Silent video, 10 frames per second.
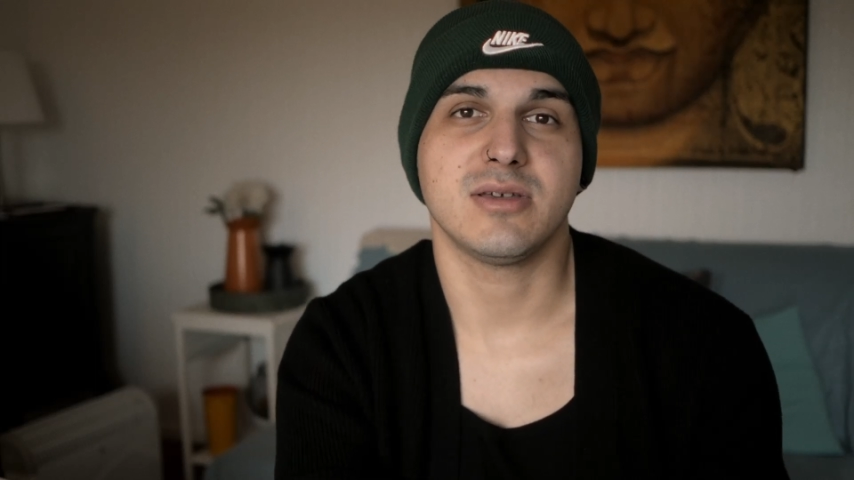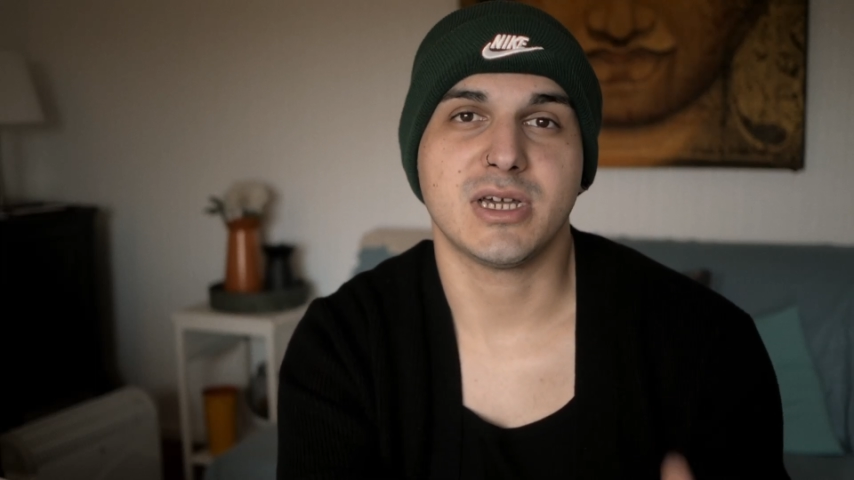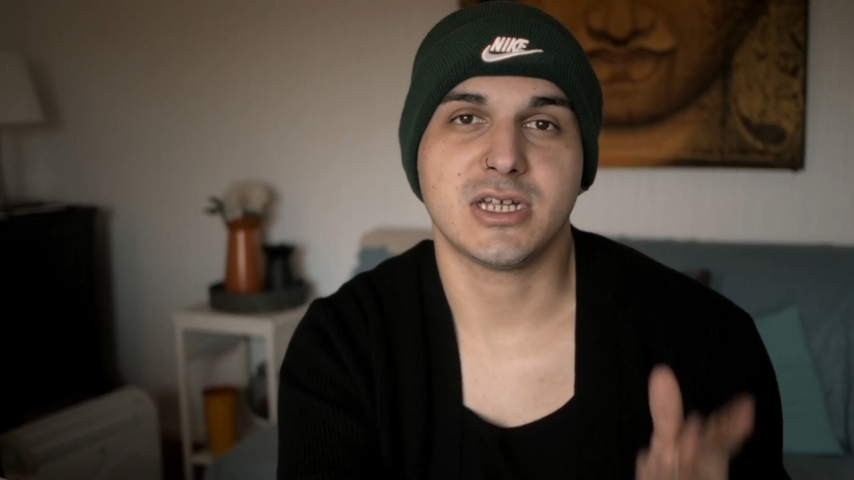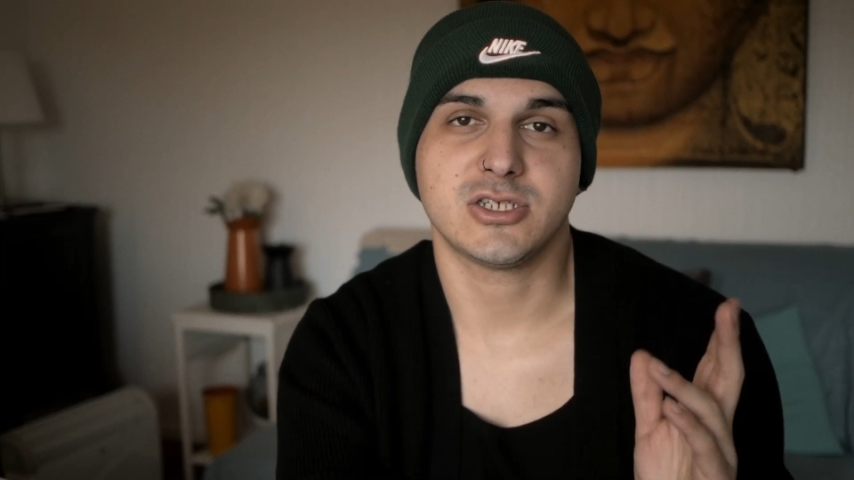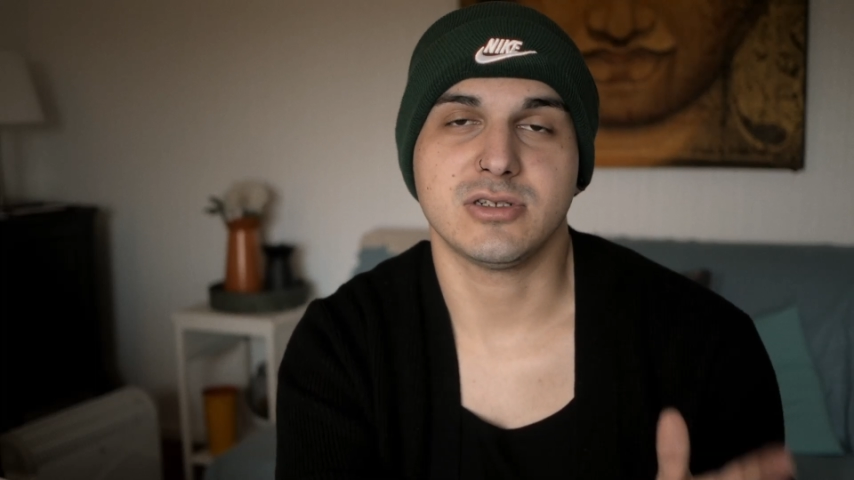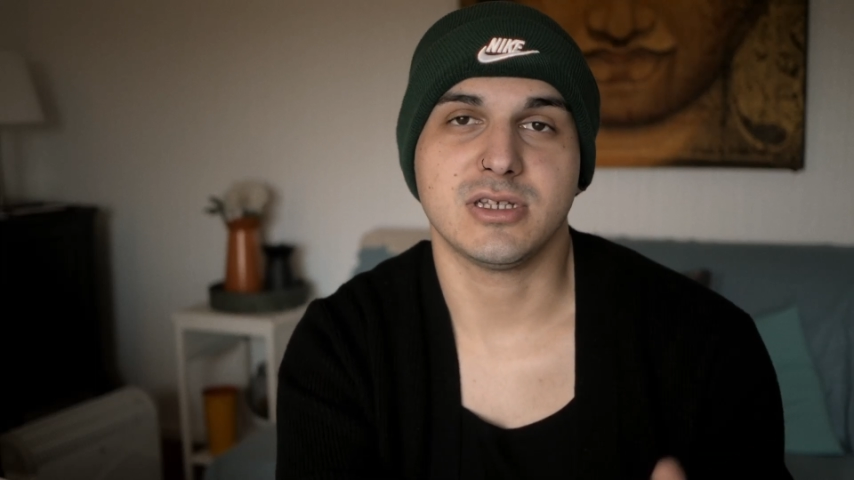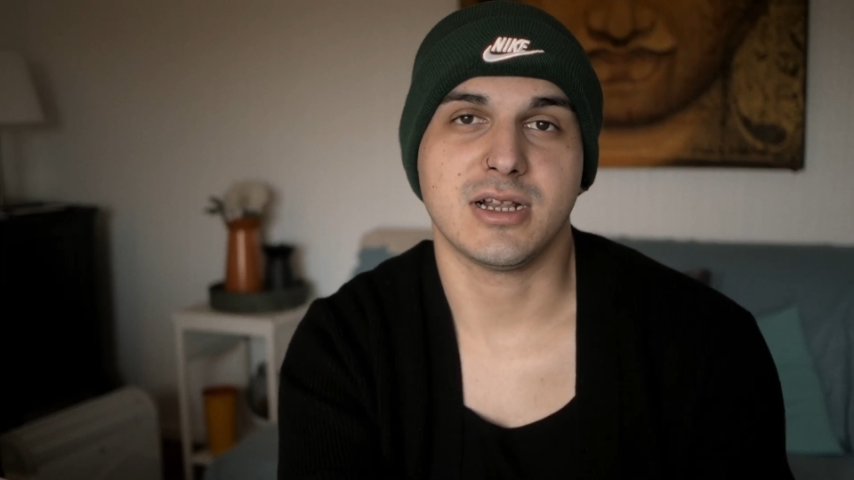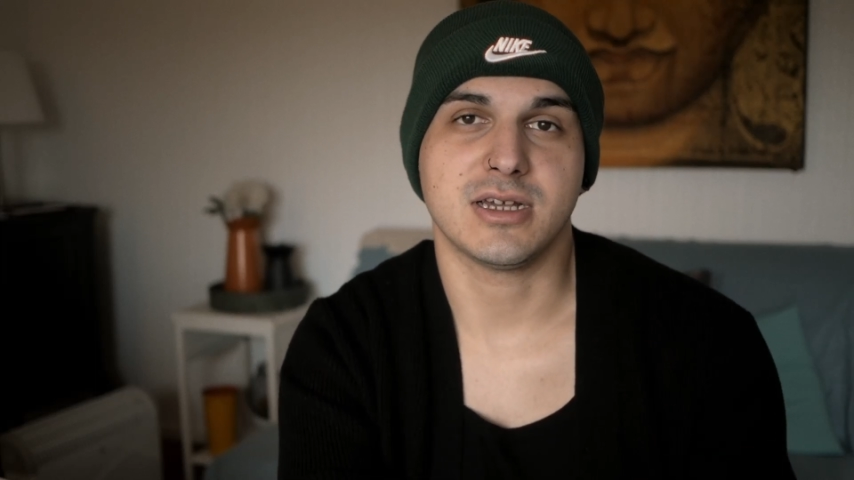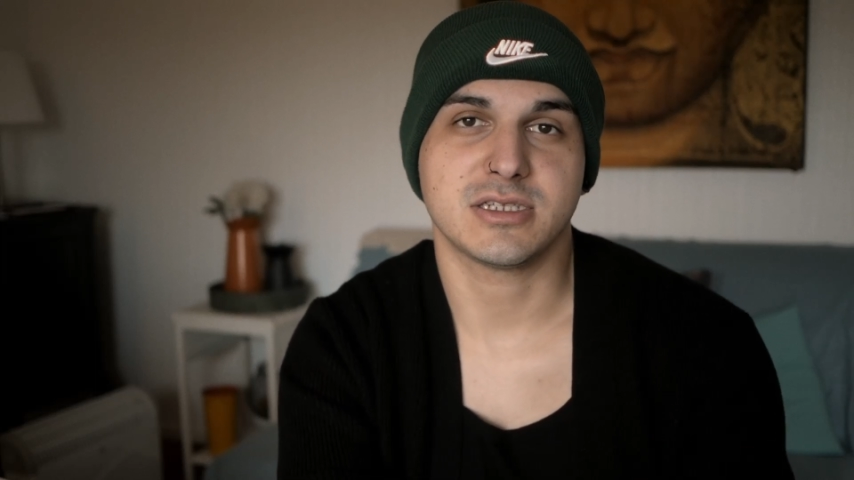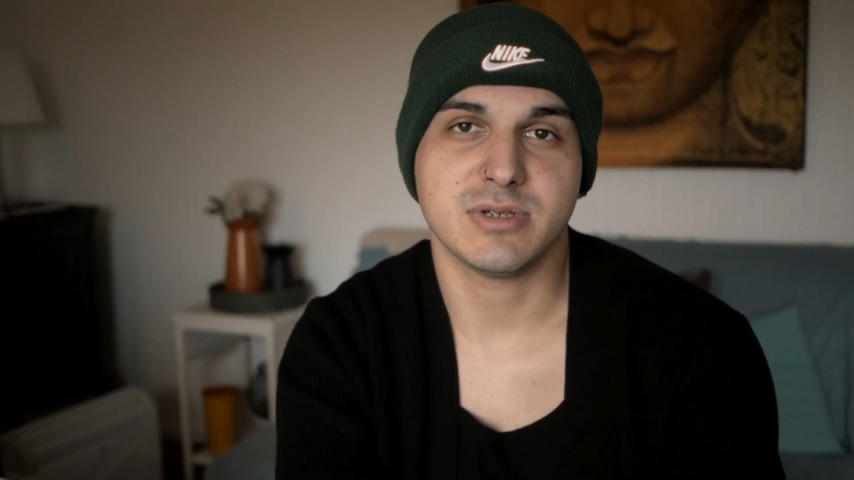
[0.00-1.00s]
mentioned in the
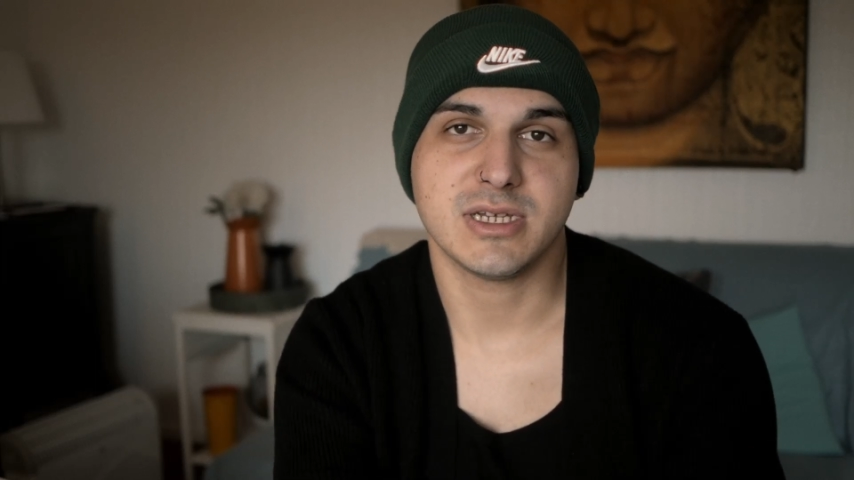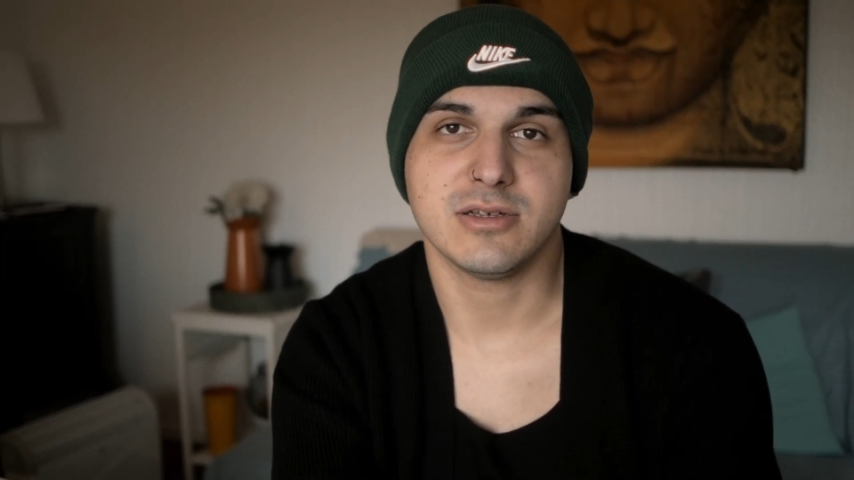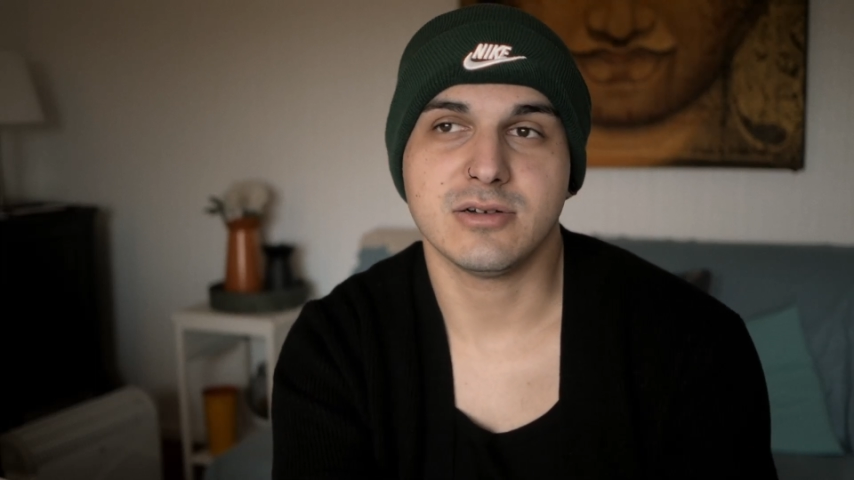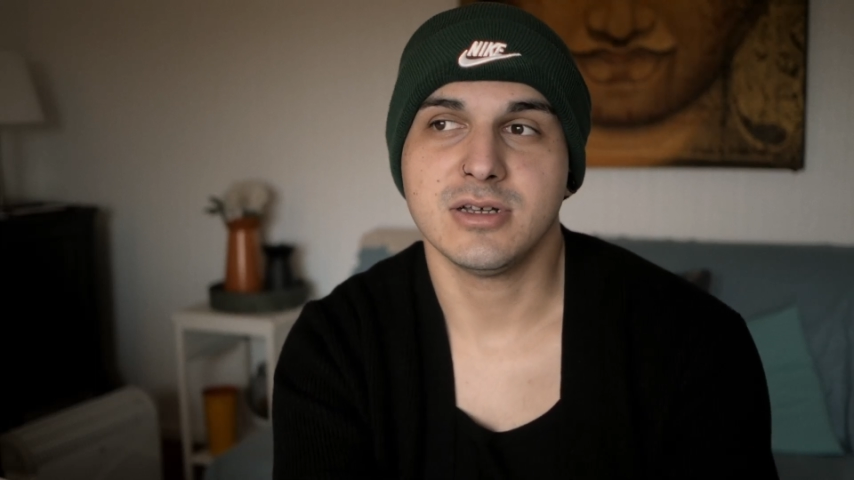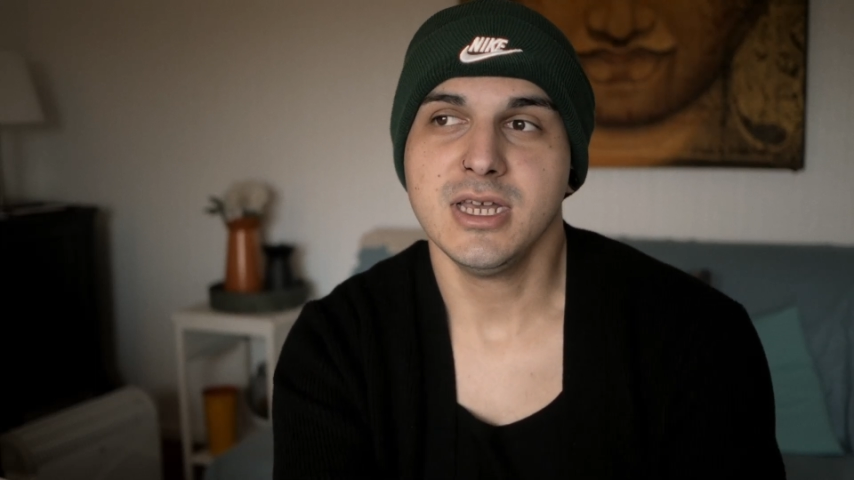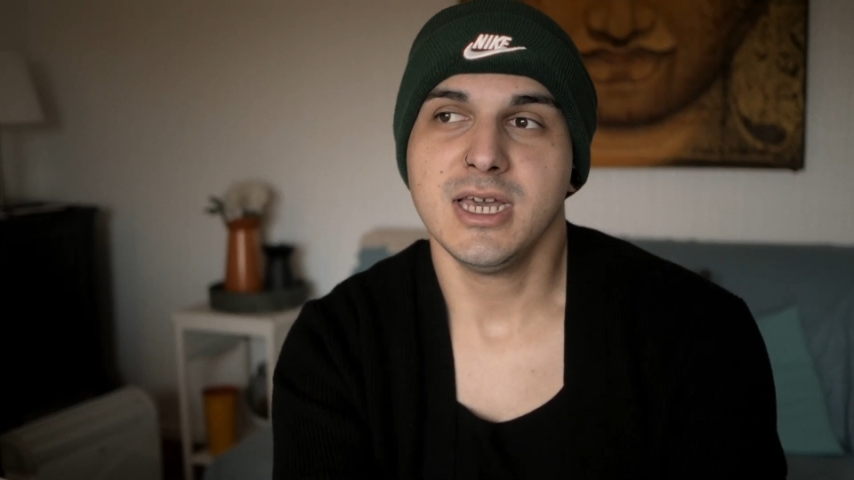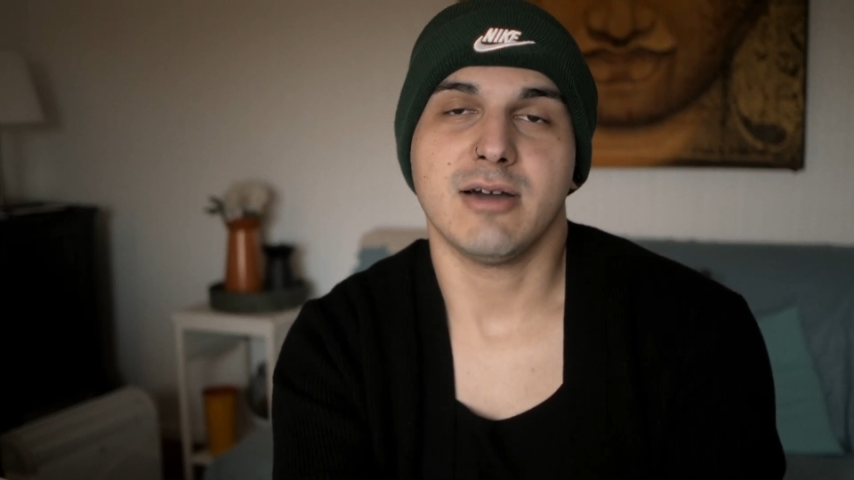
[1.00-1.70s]
last video,